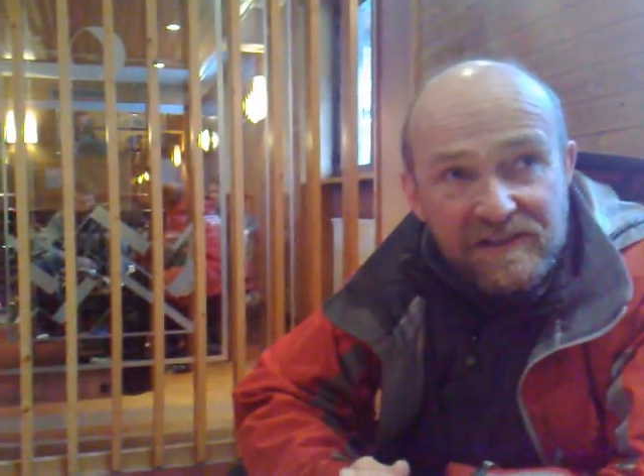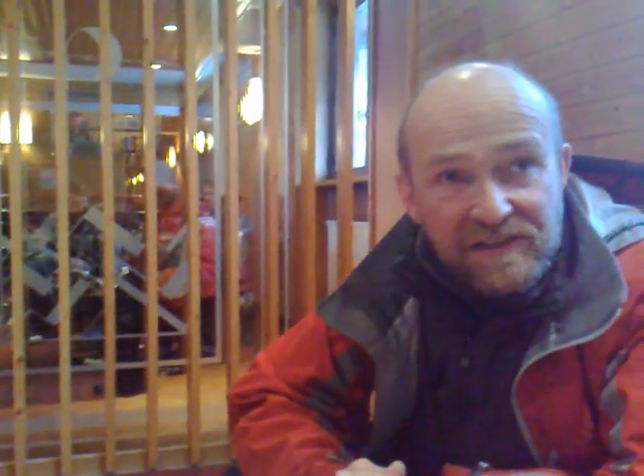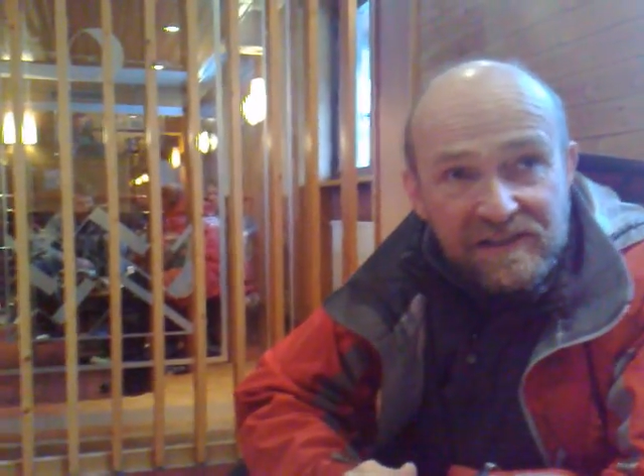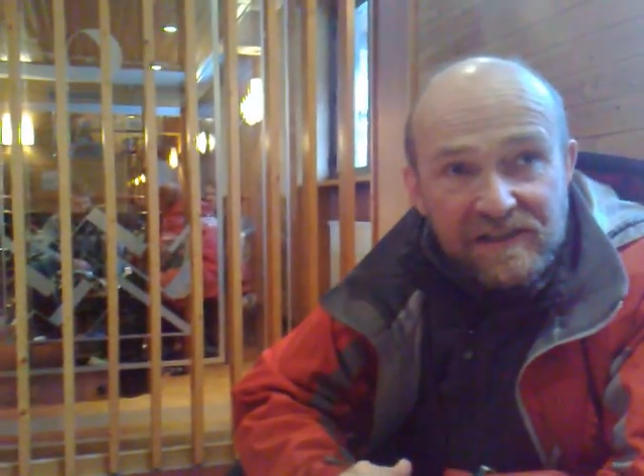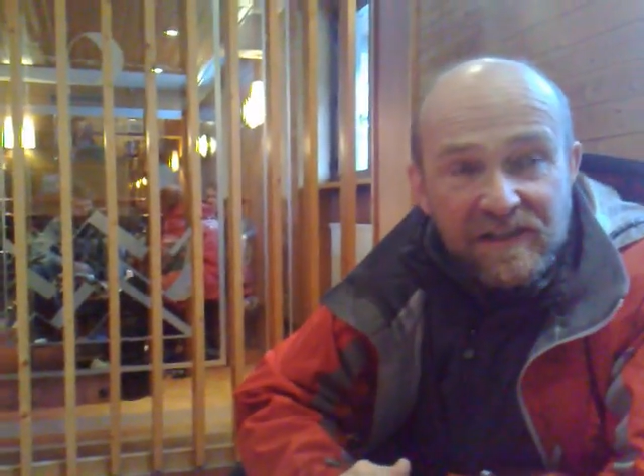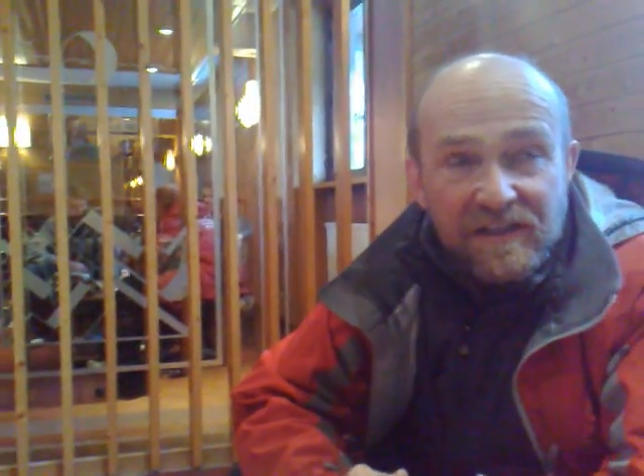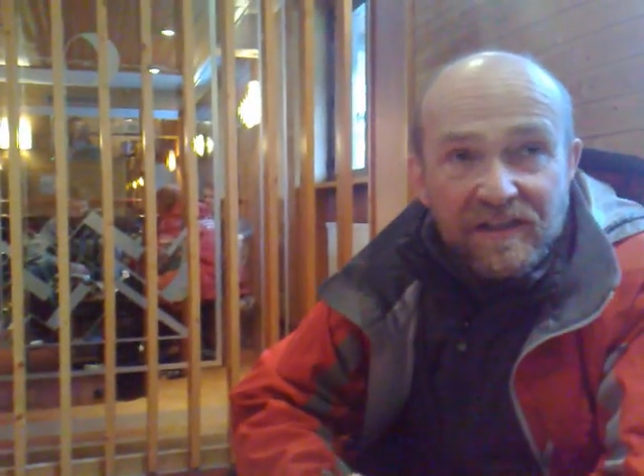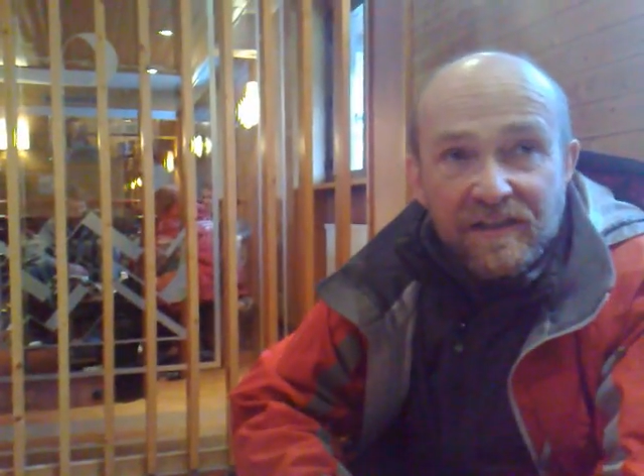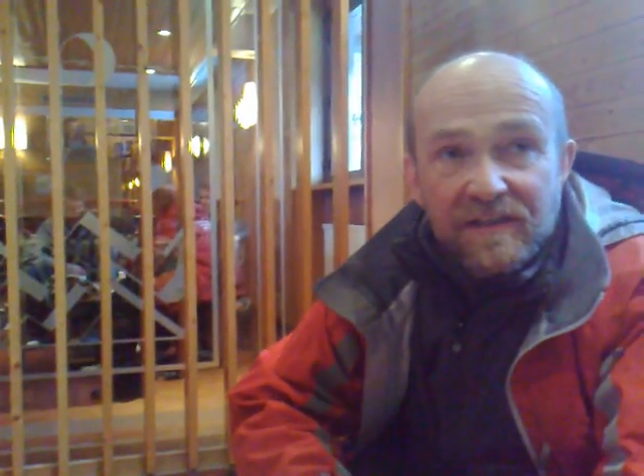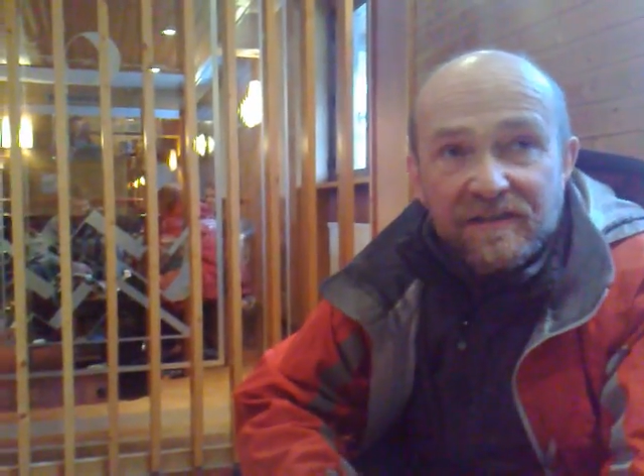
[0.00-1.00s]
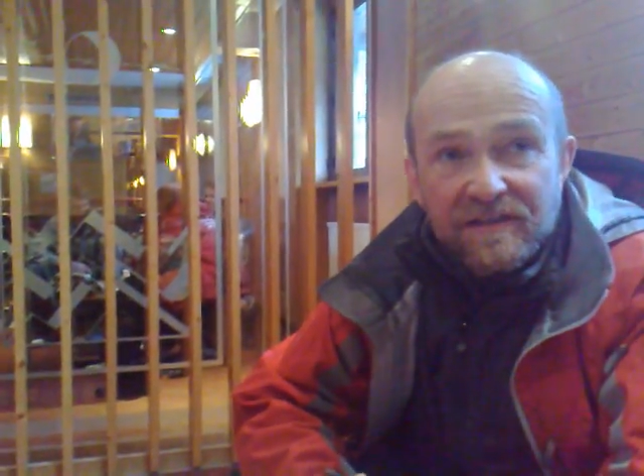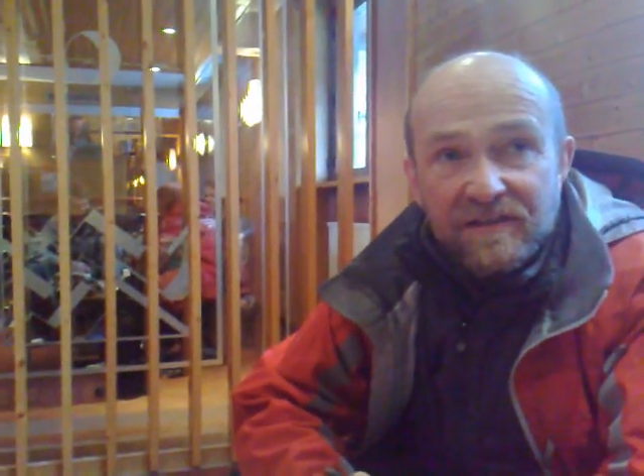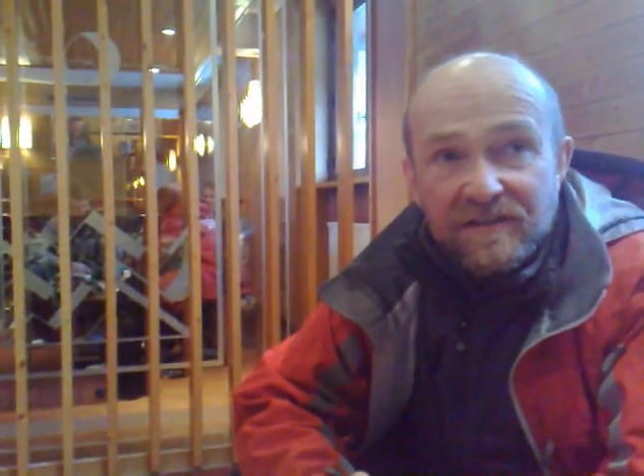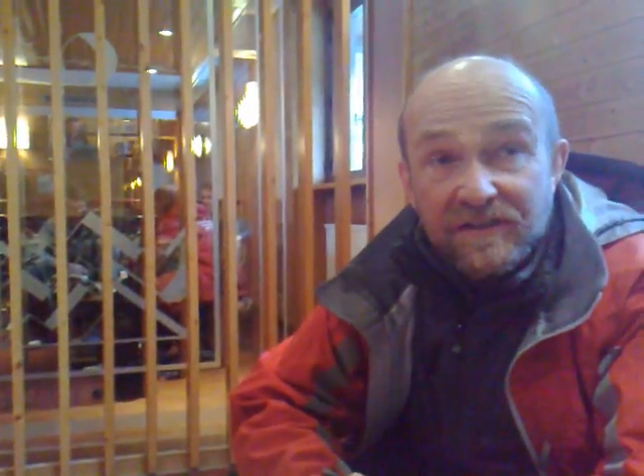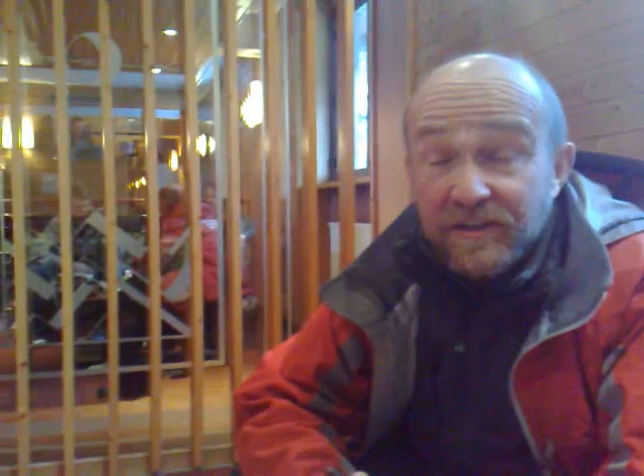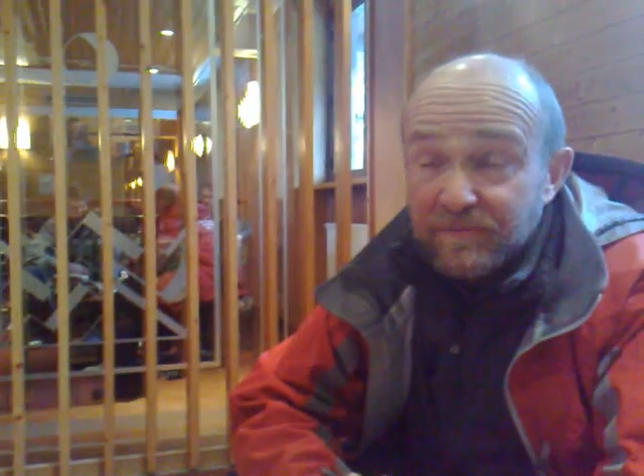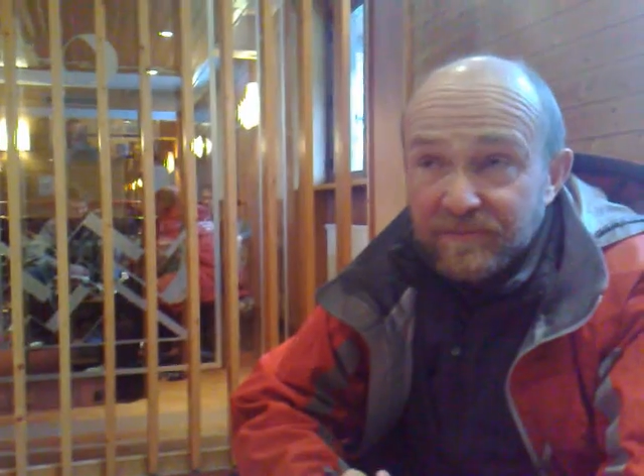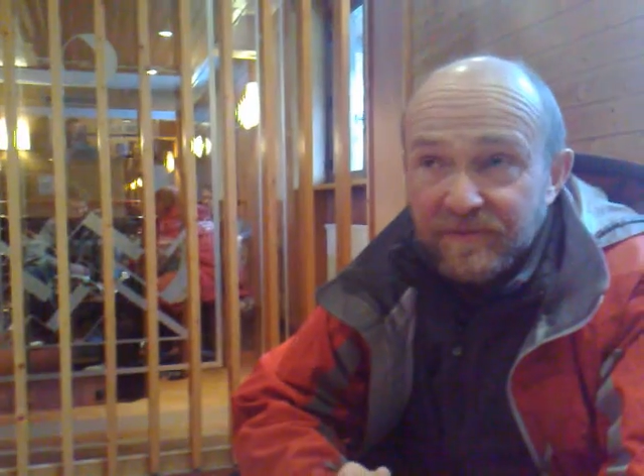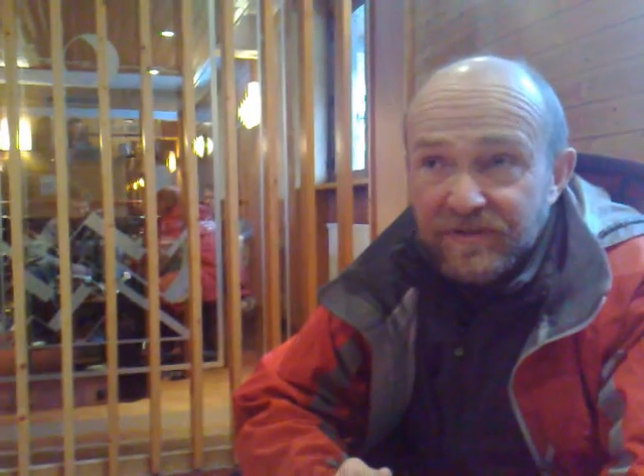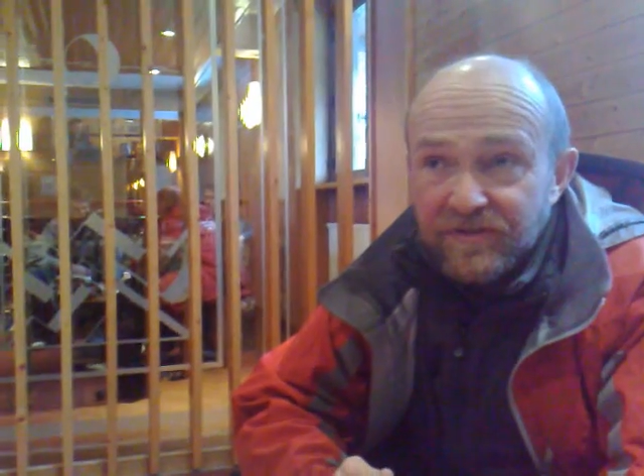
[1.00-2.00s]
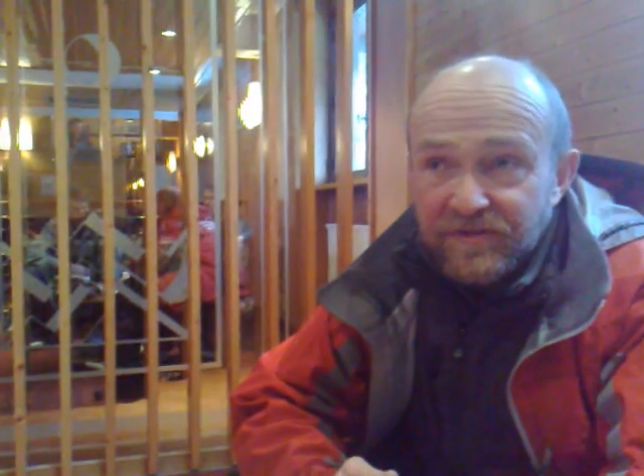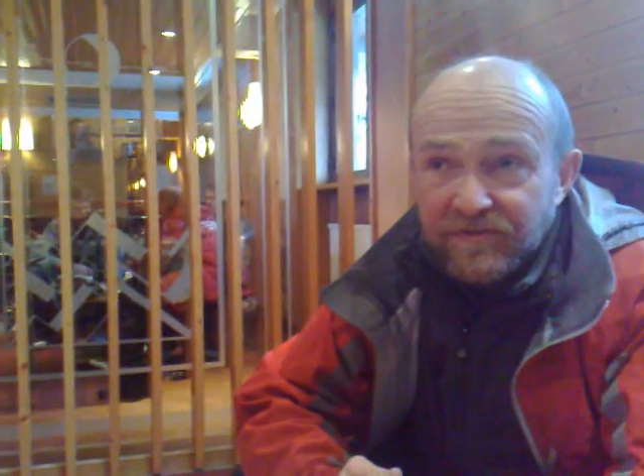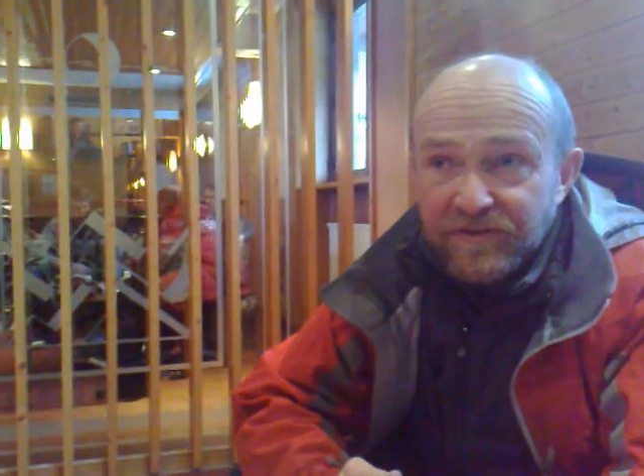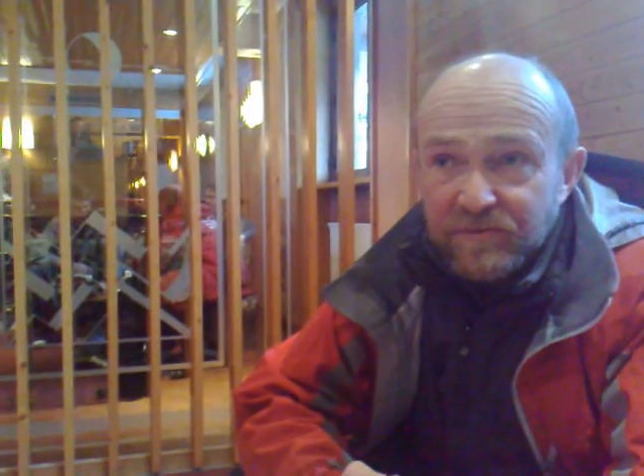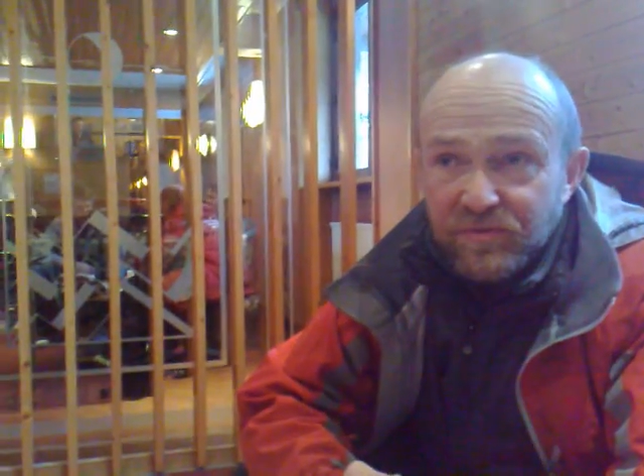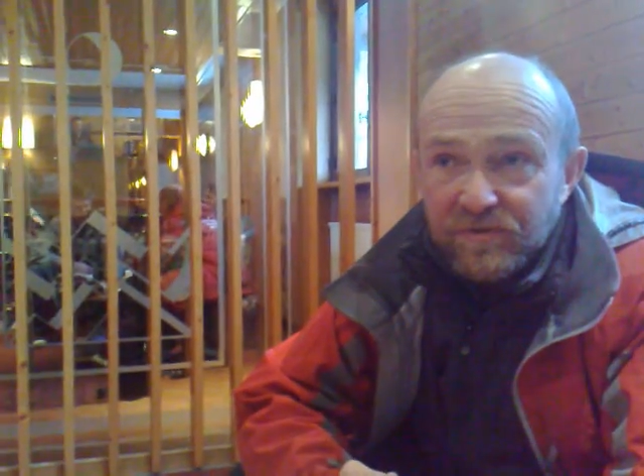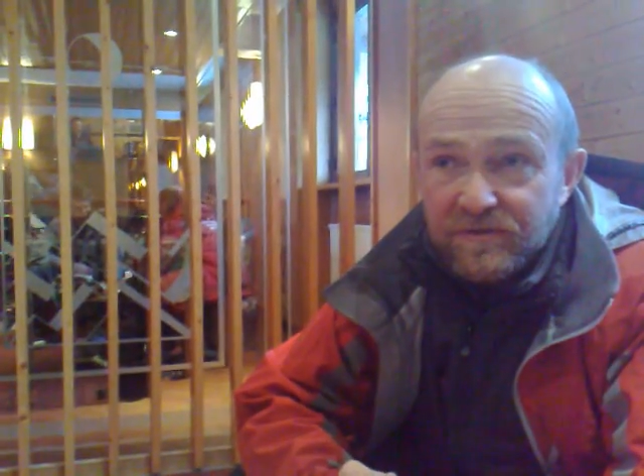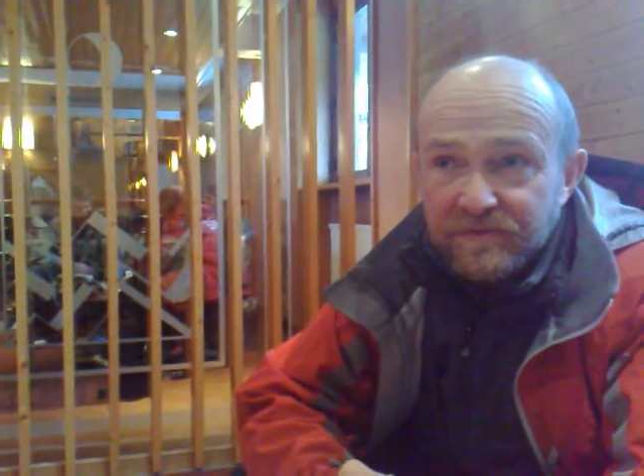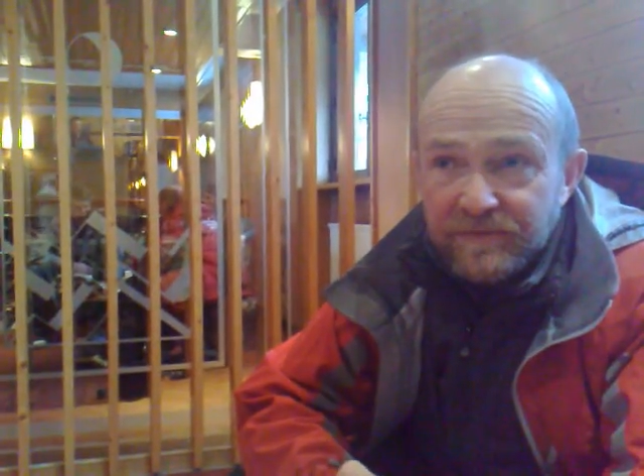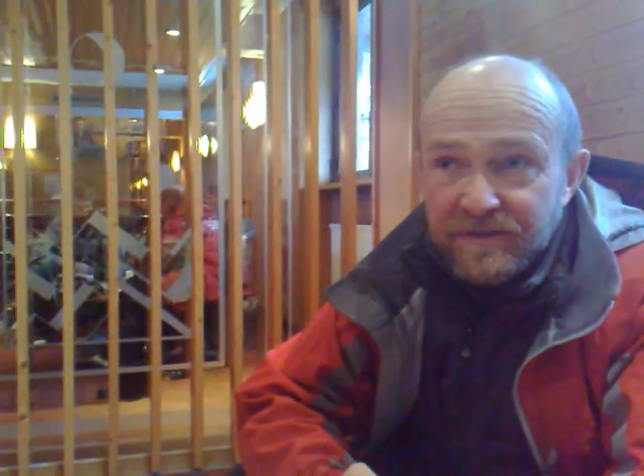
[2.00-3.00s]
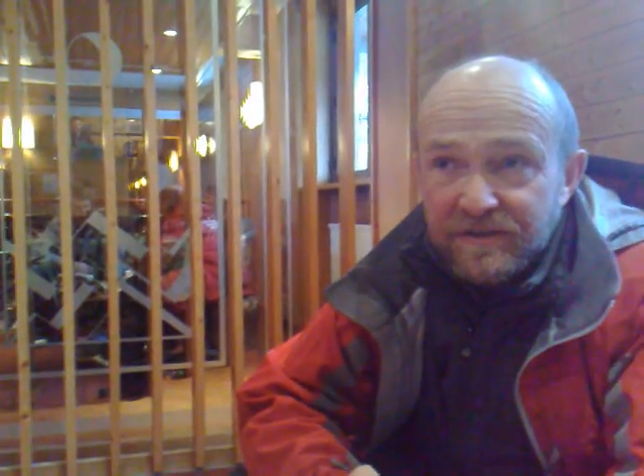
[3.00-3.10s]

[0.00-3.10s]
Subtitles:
Yeah, that's very important.